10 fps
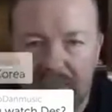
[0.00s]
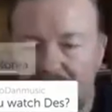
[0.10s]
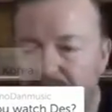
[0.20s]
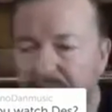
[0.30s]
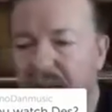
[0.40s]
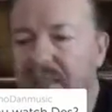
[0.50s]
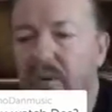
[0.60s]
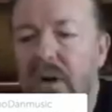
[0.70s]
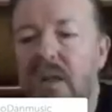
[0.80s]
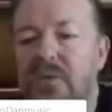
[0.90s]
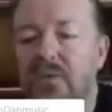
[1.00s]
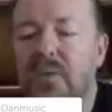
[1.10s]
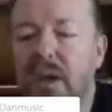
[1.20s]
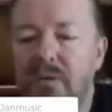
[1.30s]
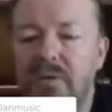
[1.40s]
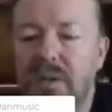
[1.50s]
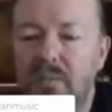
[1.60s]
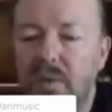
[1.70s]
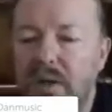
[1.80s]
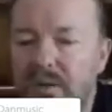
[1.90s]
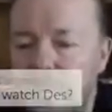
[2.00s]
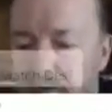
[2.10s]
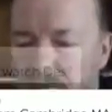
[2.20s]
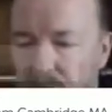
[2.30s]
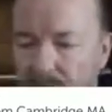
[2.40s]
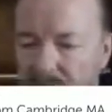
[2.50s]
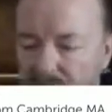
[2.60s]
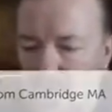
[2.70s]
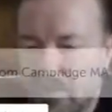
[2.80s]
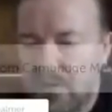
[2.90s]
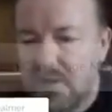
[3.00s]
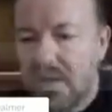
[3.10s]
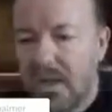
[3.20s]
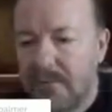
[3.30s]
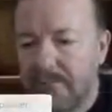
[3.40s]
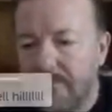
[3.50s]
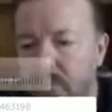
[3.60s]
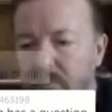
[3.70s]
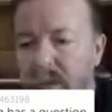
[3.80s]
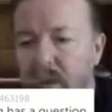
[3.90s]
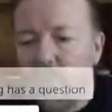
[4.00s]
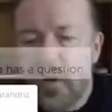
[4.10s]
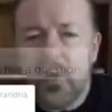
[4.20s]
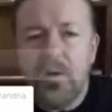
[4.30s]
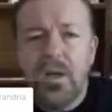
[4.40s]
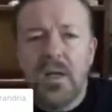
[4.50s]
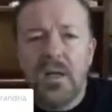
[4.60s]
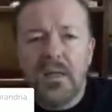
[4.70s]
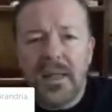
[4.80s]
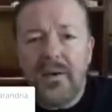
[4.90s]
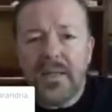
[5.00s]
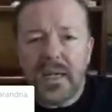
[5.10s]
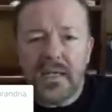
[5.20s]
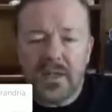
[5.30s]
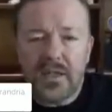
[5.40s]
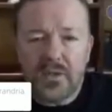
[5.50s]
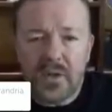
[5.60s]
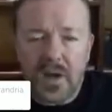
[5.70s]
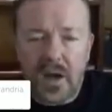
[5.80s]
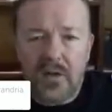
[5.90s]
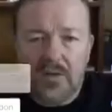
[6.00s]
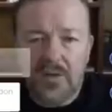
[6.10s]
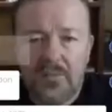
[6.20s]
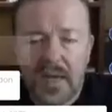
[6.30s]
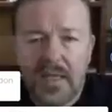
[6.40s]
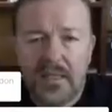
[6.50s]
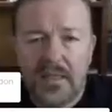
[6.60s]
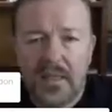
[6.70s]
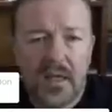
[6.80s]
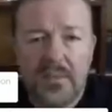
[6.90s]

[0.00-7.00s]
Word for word: here and there? So I'll answer all those in one one go. Um, well, nowadays I sort of cast the main cast